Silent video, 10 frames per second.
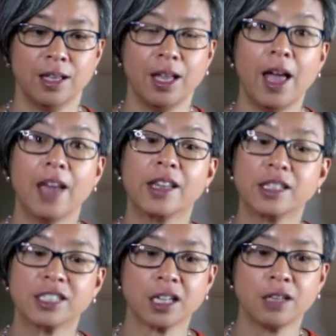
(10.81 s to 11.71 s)
And in the
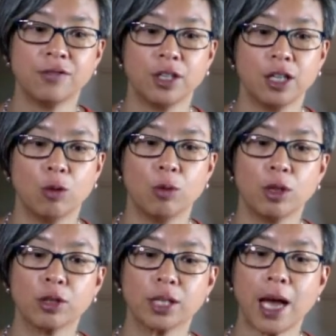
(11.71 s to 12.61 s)
second video, we
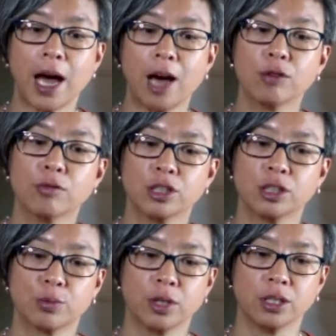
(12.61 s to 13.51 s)
looked at how to run
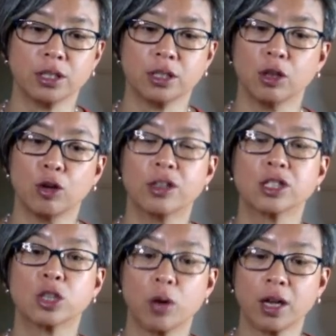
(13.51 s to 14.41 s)
sprints to learn as
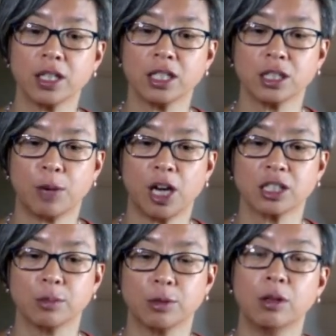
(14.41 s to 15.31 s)
quickly as
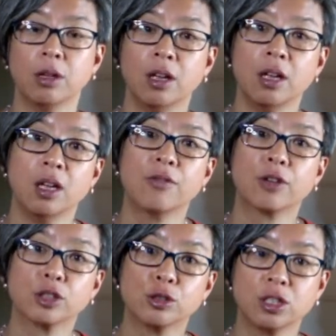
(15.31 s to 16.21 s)
possible if our
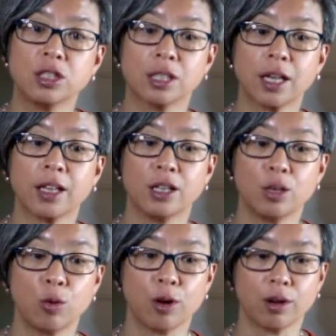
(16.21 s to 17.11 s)
solution is likely to
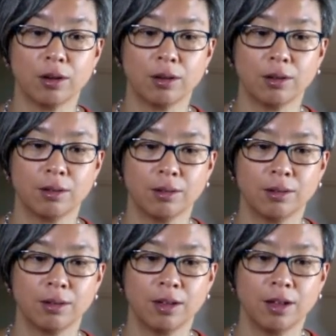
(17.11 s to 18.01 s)
work.
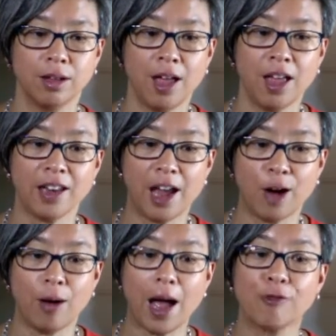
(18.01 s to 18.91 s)
Now,
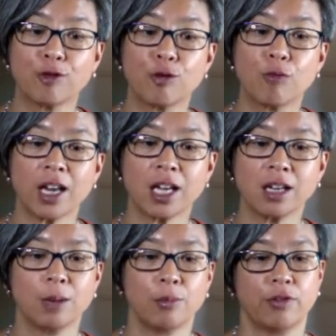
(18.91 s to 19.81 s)
after running a
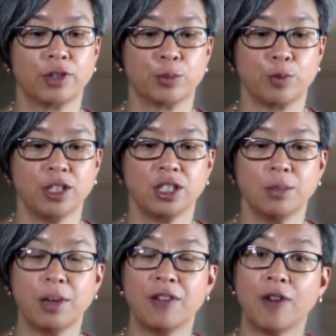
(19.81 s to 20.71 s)
number of sprints, you
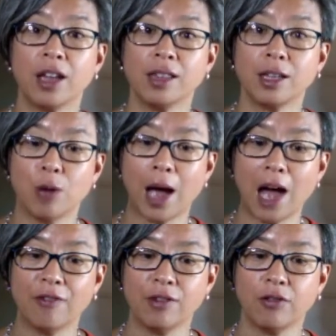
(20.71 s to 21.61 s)
may find that you
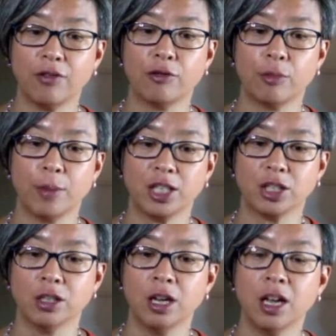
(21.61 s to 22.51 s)
have enough information
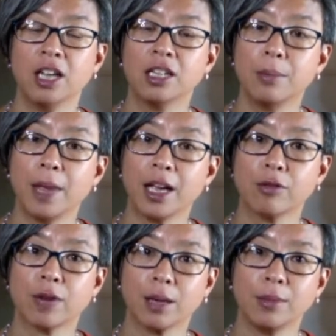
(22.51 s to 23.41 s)
to make a
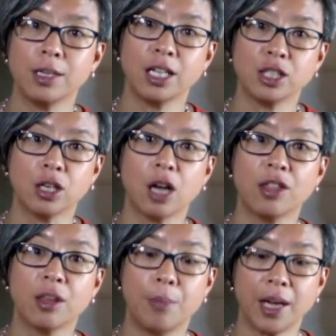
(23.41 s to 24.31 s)
recommendation on
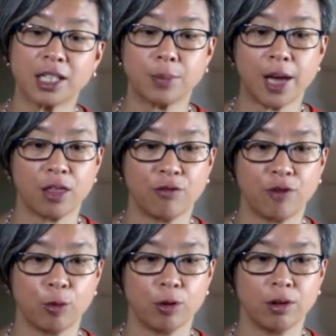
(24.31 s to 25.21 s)
the best path
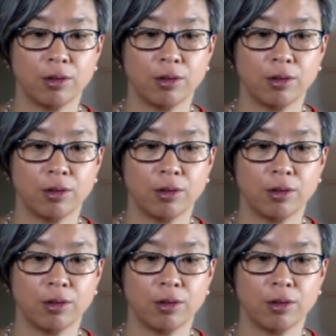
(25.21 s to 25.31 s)
forward.